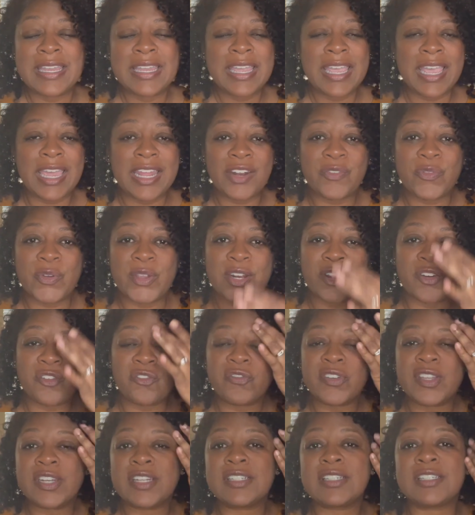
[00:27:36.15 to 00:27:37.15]
And if we don't
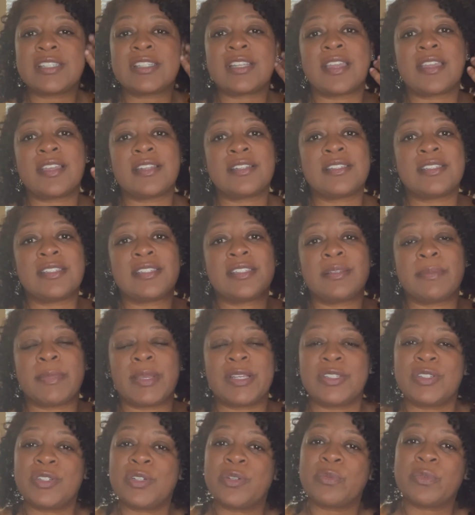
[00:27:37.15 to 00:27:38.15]
finish science this
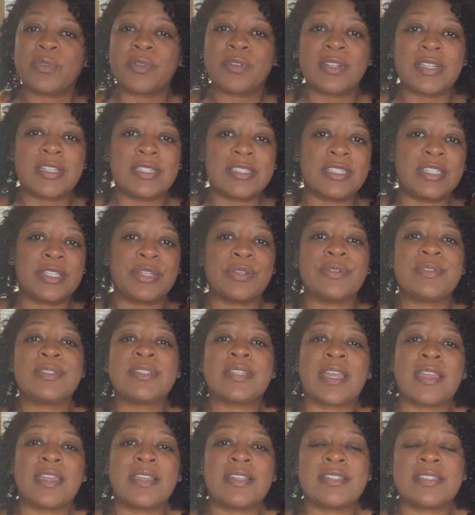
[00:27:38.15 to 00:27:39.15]
semester, we'll continue
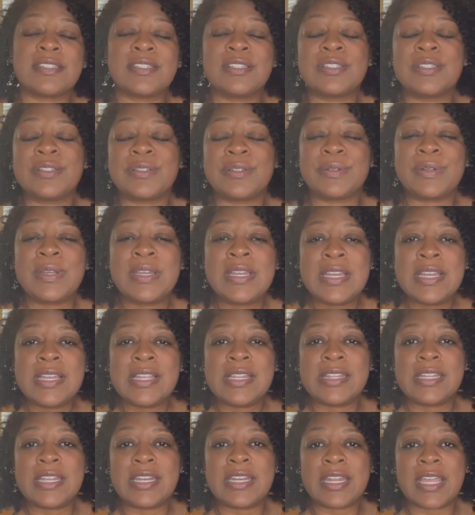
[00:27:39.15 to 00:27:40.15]
science into
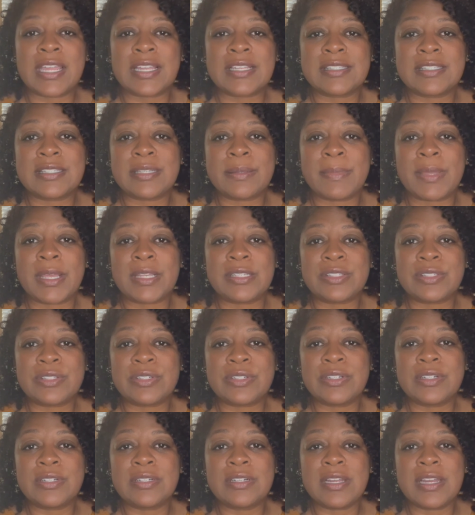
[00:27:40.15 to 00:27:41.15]
the next
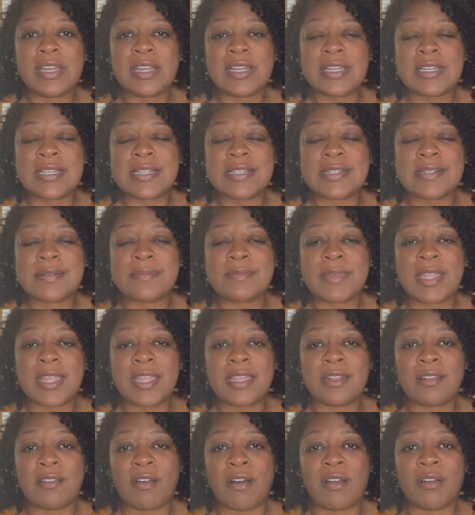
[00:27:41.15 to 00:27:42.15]
semester, and
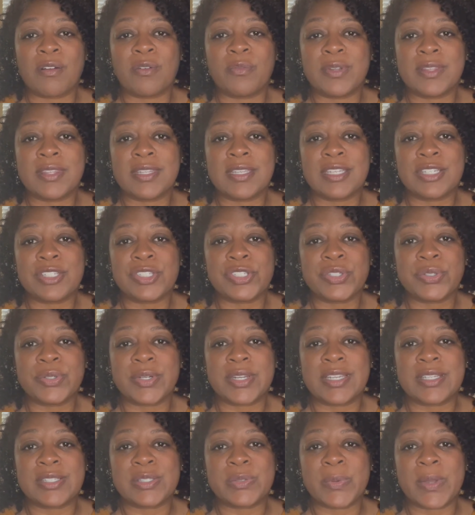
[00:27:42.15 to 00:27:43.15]
along with the
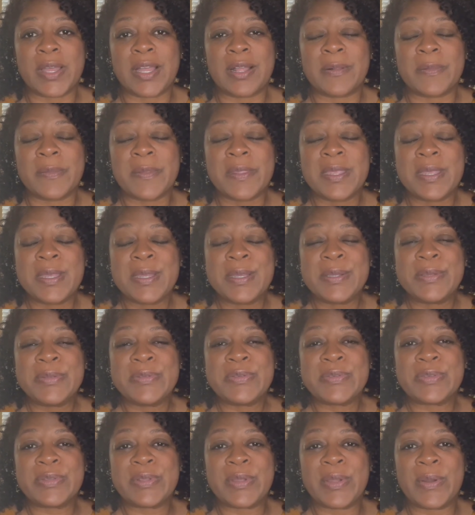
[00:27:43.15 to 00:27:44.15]
history as well.
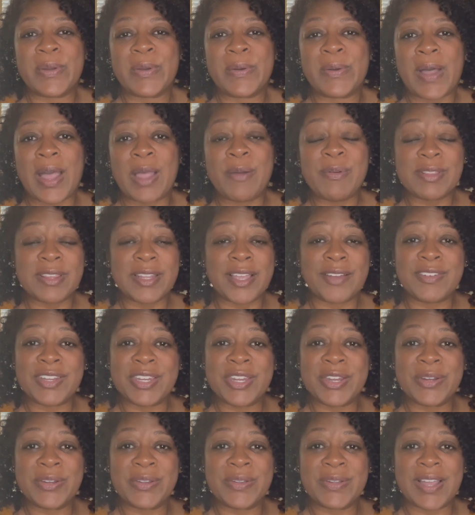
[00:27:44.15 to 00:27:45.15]
So I would love to
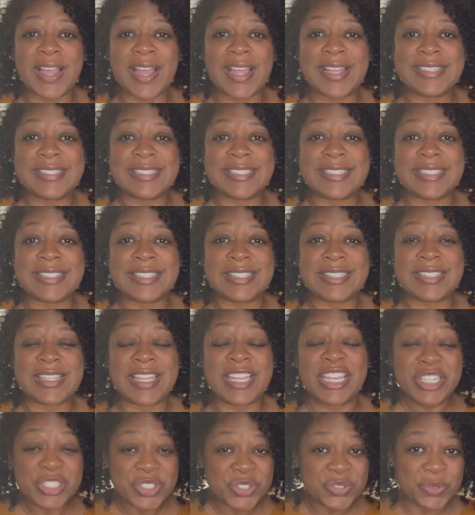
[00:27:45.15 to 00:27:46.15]
hear you guys'
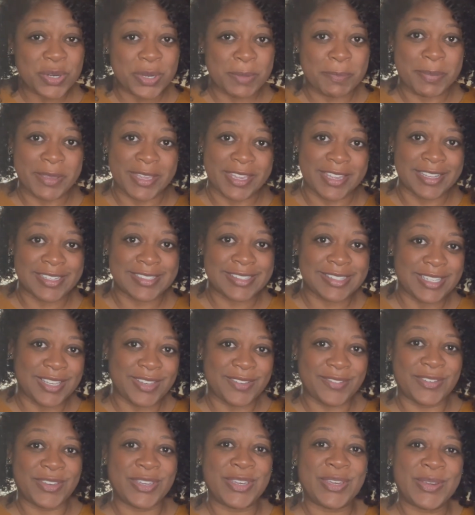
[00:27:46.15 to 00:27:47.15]
history picks.
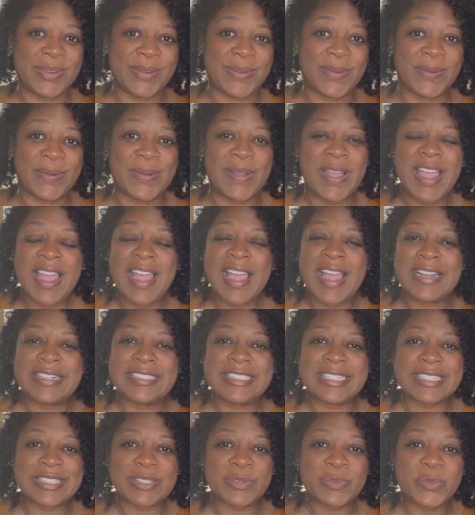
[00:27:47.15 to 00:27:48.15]
If you
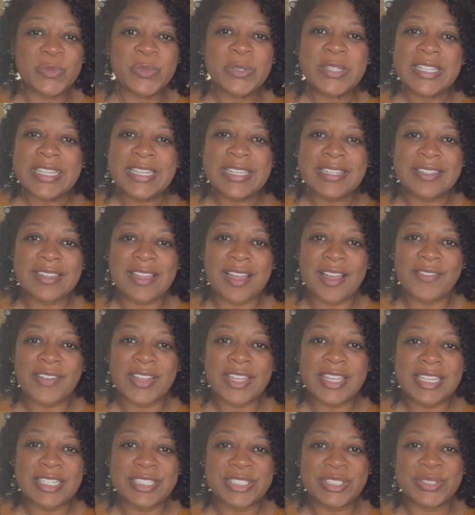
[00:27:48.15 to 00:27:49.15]
just really love a
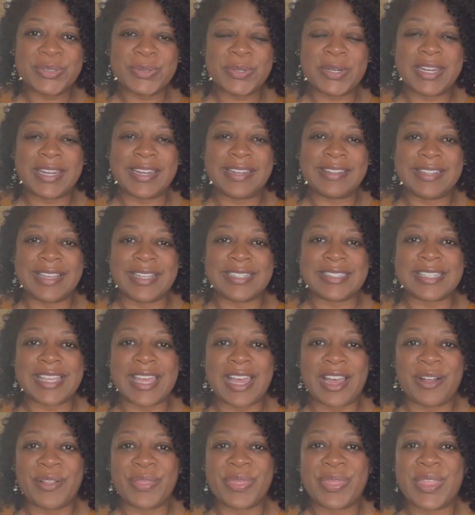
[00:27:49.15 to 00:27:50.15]
history that's
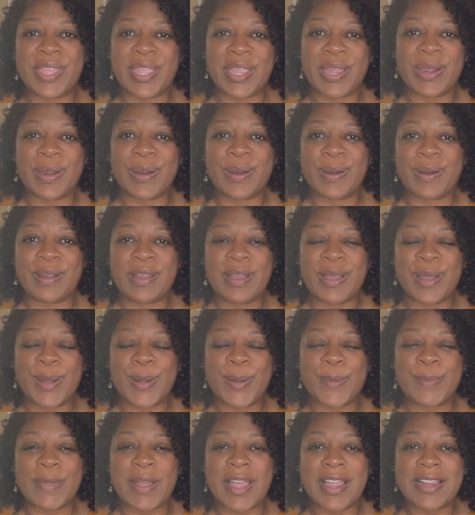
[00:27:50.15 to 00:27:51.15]
out there,
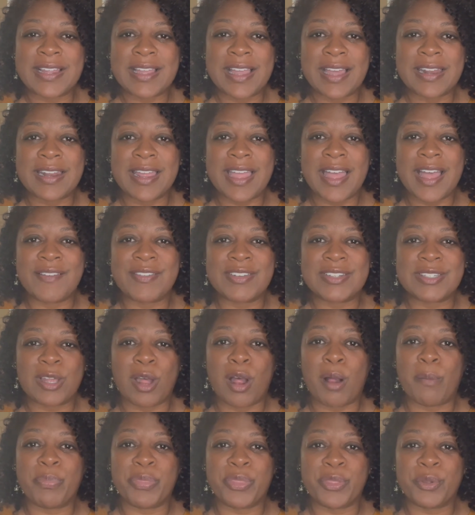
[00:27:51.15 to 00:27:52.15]
I kind of have a
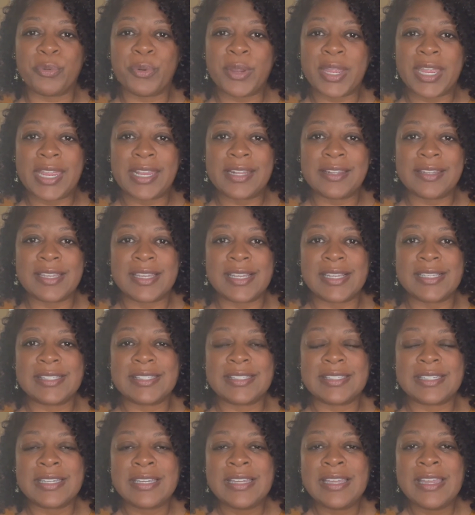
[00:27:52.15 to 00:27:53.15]
top 3
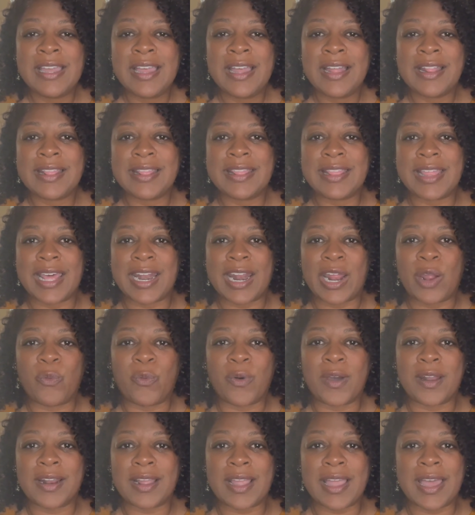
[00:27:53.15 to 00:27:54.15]
list that I
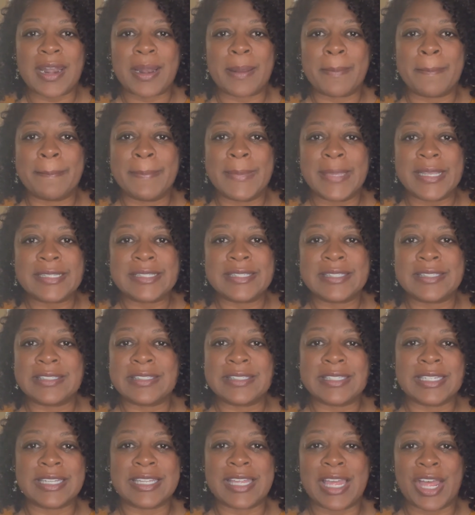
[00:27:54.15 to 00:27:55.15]
want to kind of mix
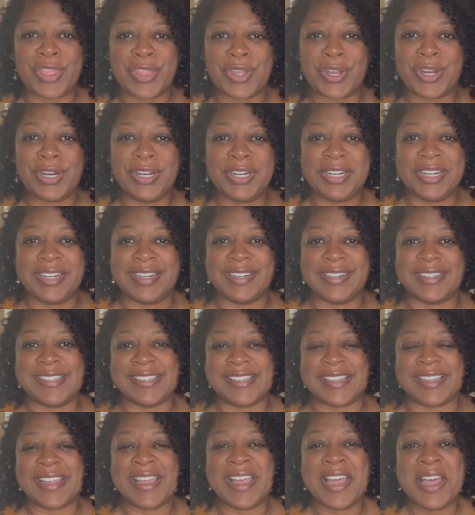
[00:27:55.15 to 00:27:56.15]
together.
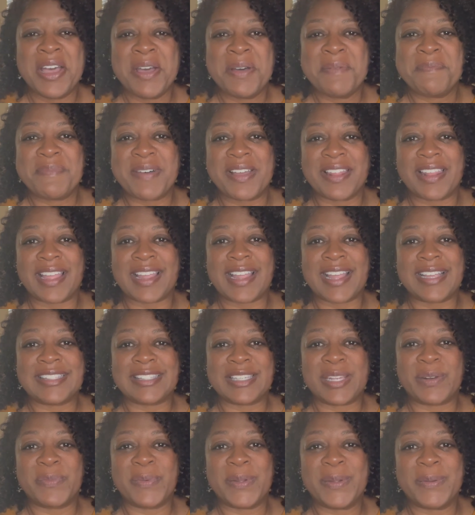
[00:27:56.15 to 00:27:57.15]
But like I
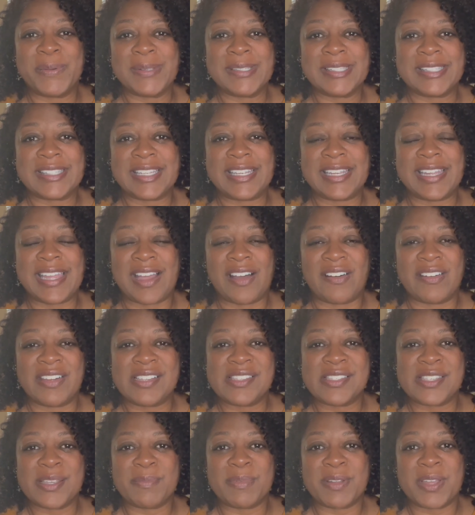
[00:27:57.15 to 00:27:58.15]
said, we will see how it
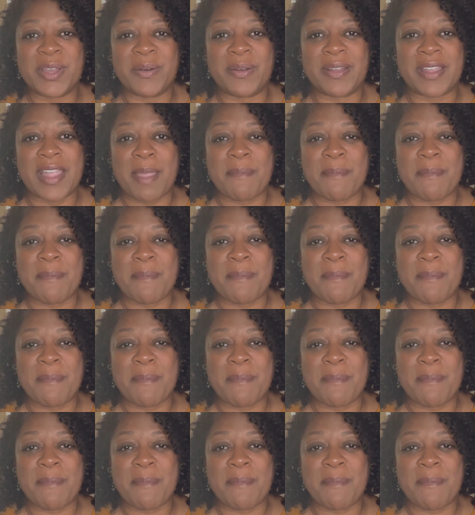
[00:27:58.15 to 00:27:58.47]
ends up going.